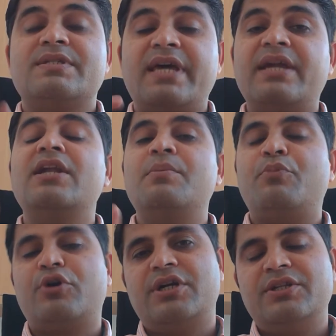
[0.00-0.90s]
Second
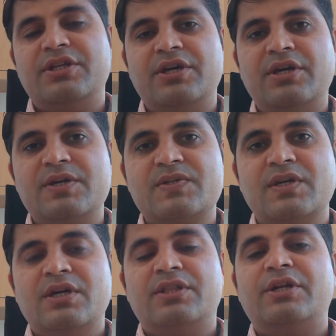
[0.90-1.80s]
important thing is